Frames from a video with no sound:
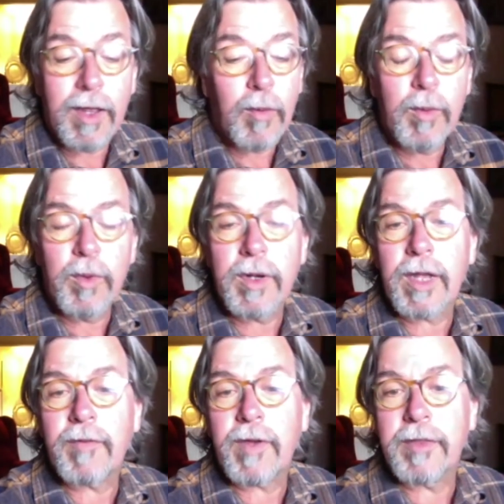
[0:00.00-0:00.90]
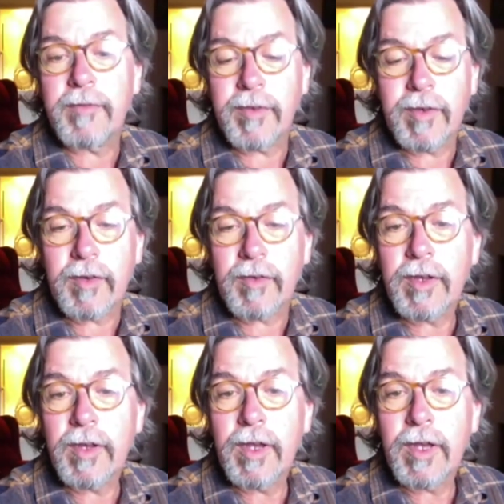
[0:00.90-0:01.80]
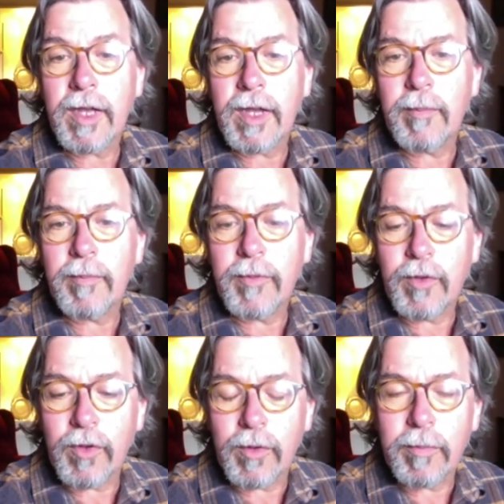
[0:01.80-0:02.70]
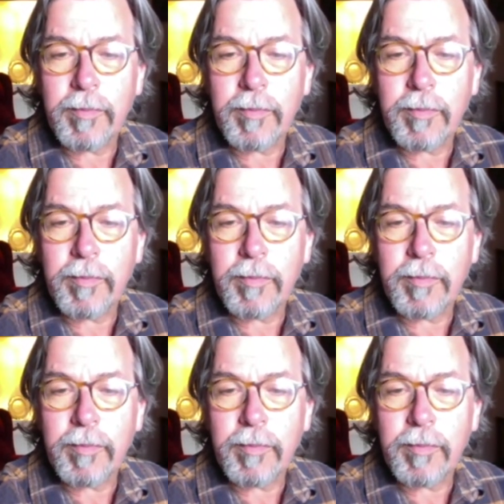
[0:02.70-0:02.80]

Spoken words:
we wouldn't have had the visitors to